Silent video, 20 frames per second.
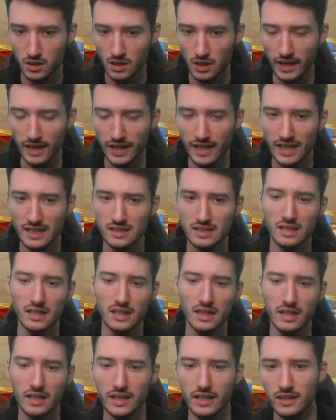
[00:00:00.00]
I guess
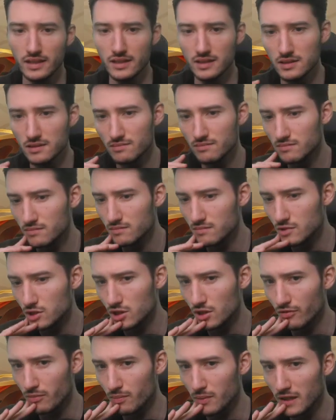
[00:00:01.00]
I
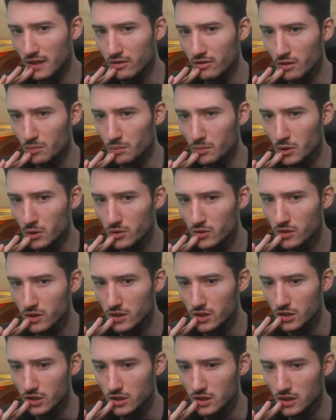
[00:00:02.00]
should have played around Bone
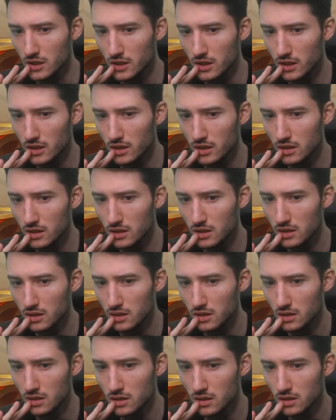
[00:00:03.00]
Crusher Giant
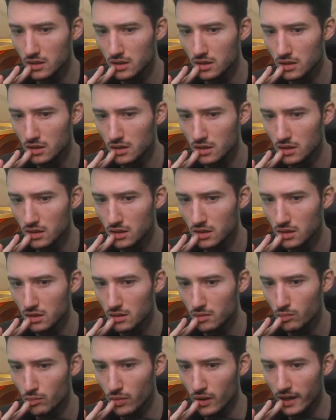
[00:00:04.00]

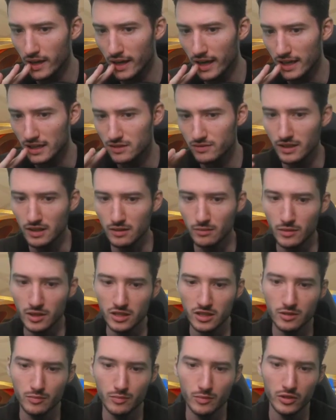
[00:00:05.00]
by activating my
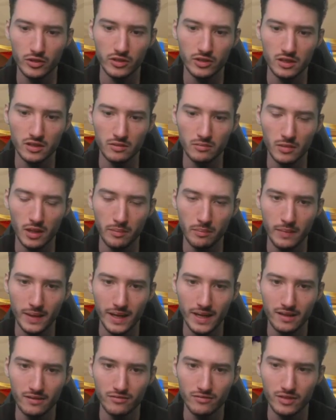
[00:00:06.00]
spirit in my
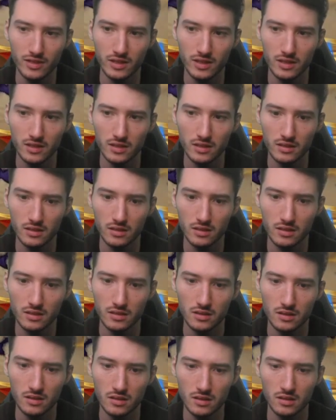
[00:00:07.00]
main phase.
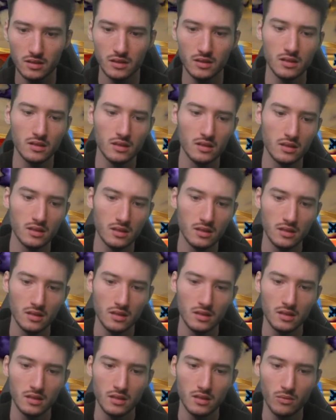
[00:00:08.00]

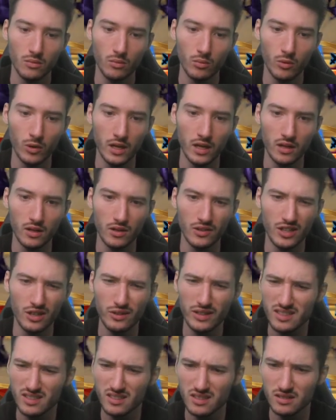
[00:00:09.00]
Well, now
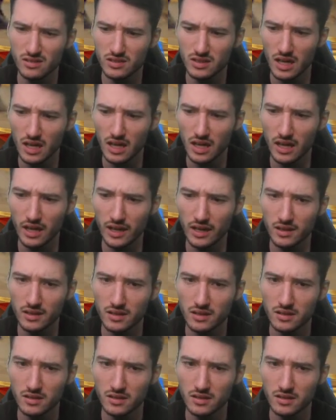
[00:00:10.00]
they still die.